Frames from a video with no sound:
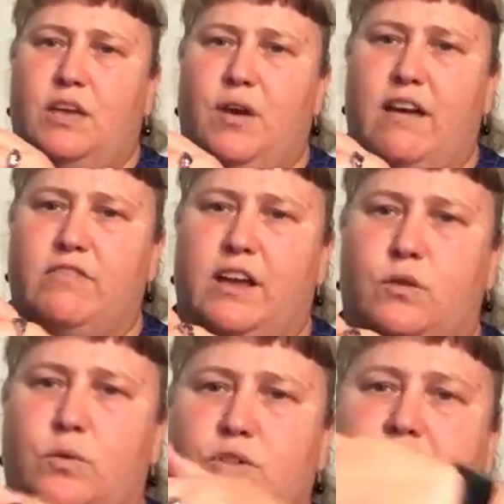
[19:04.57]
You have
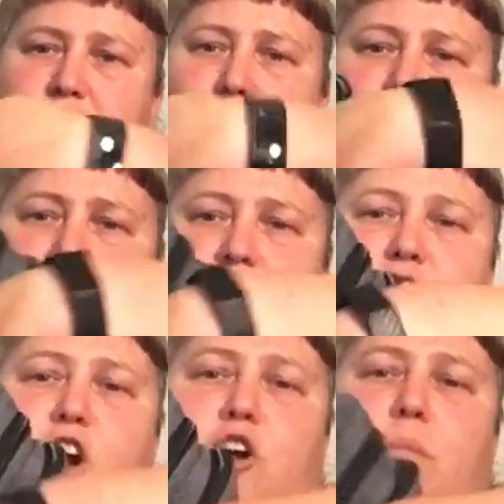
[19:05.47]
that quilting on the
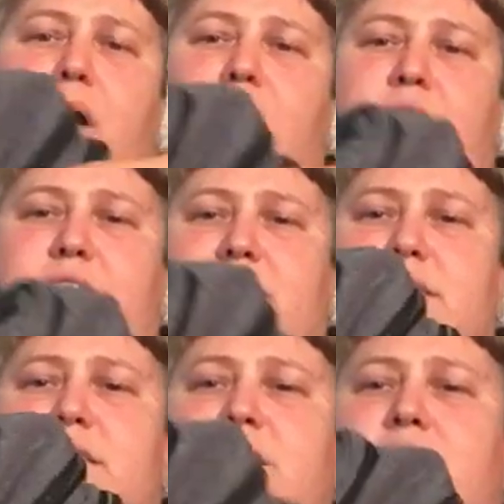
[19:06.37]
cargo
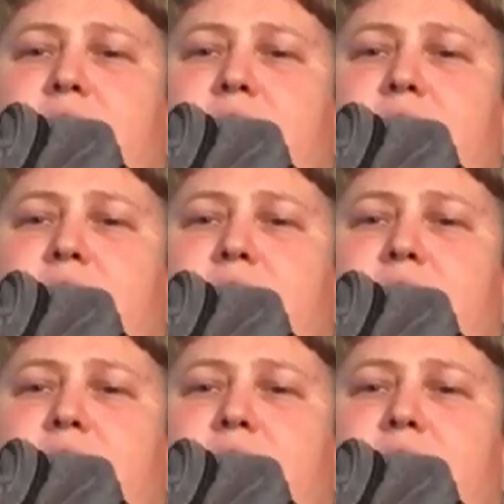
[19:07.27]
pockets.